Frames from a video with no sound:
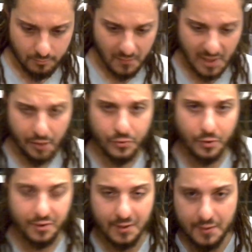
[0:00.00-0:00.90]
And of
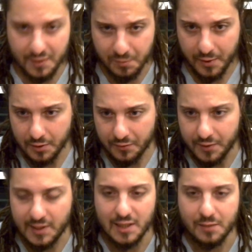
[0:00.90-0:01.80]
course, the spirit of
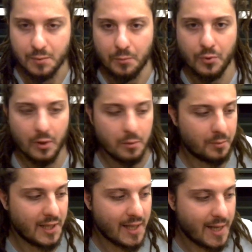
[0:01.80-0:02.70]
the talisman
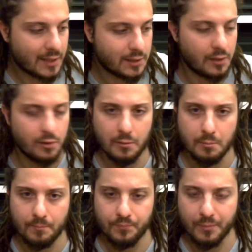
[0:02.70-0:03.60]
probably acted
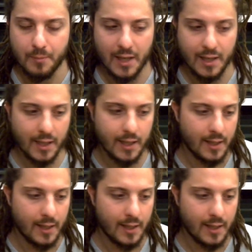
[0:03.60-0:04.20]
on my